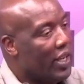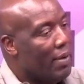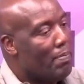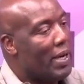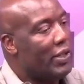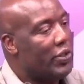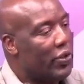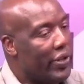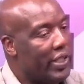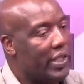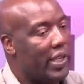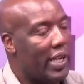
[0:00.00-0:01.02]

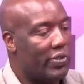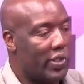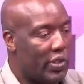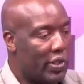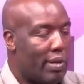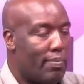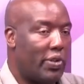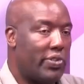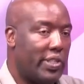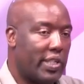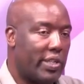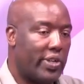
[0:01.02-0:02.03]
Majority, as you talk about
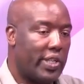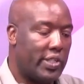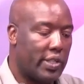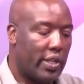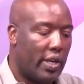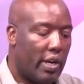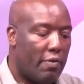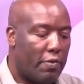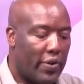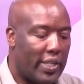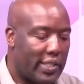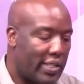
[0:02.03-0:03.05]
reintegration,
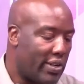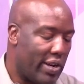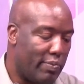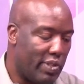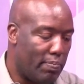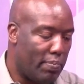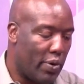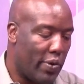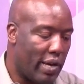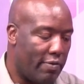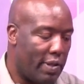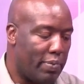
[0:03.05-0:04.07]
for us at Crime Power, we
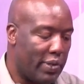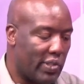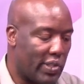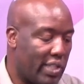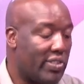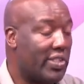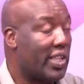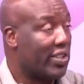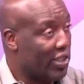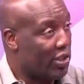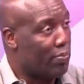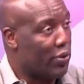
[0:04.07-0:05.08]
have the Prison and
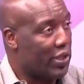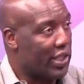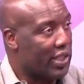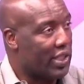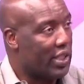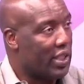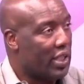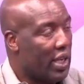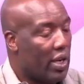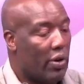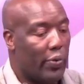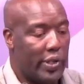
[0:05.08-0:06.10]
Reintegration Project,
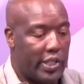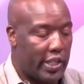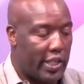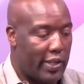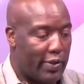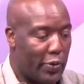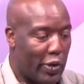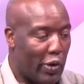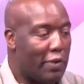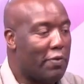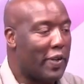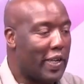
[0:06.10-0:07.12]
which we call
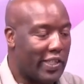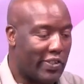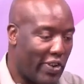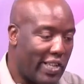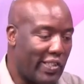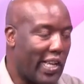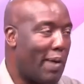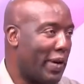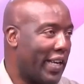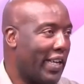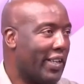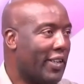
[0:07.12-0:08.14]
it Phoenix, Rising Up Again.